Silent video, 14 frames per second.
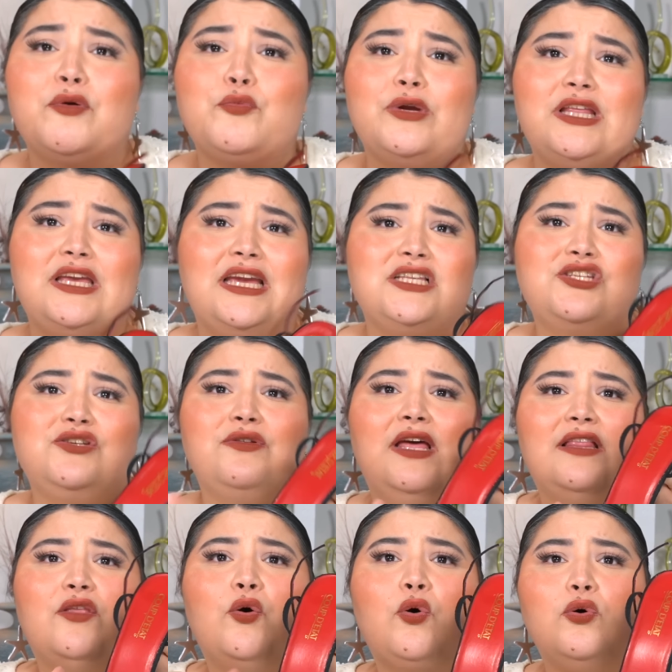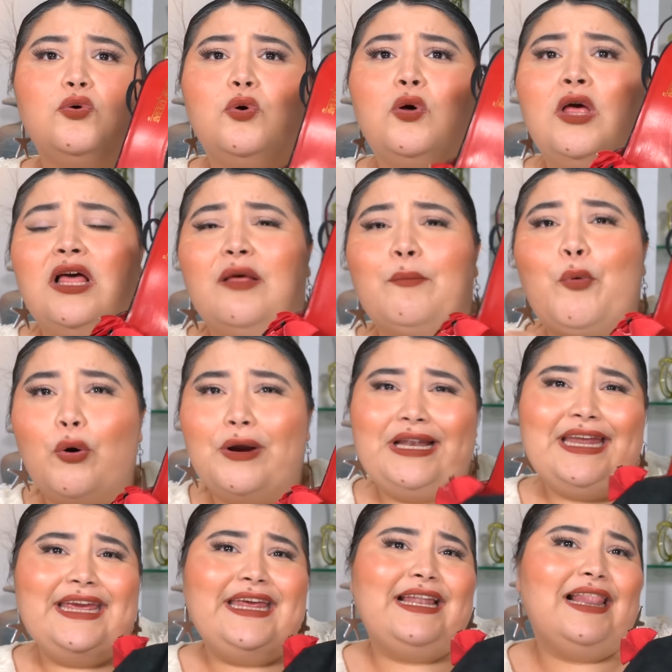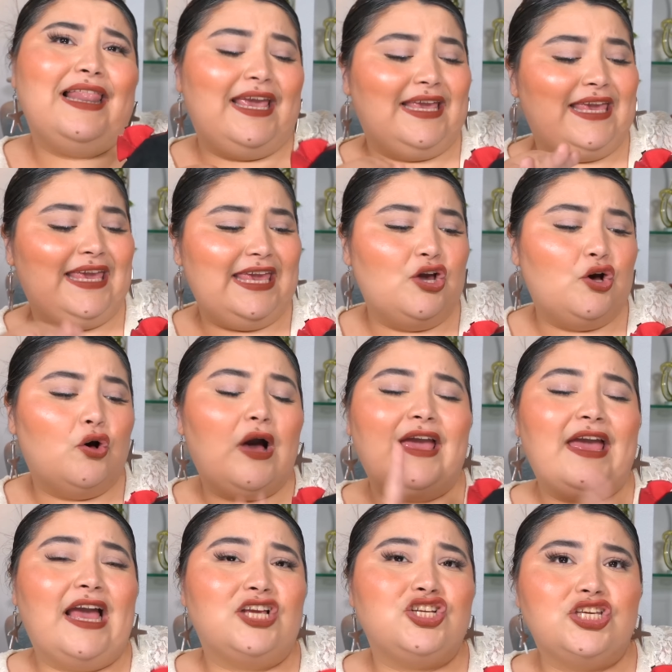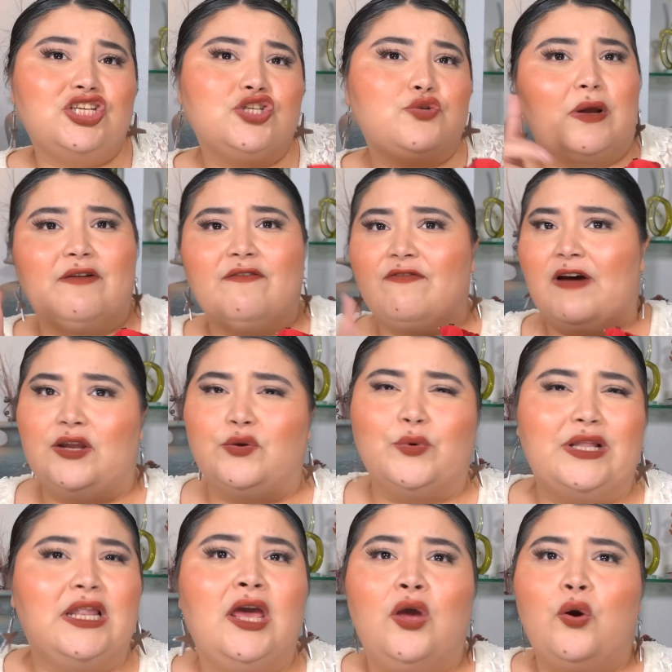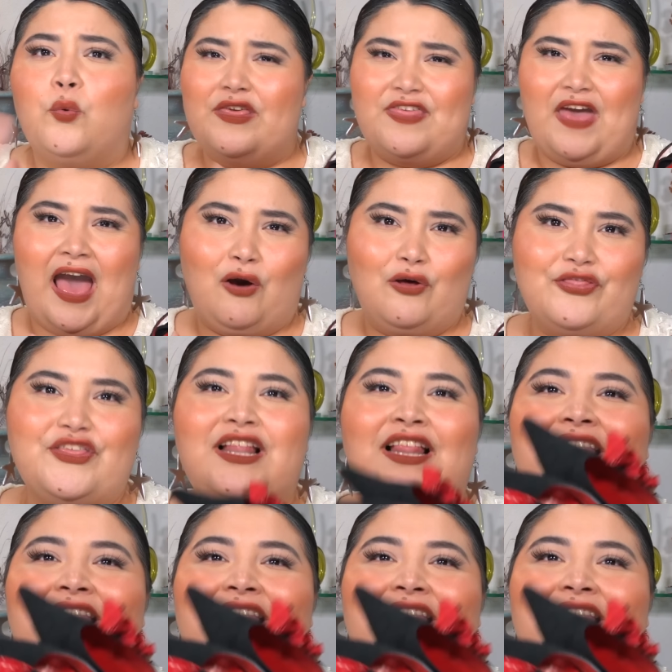been really into like the whole pointed like heel. I actually just want to find one without the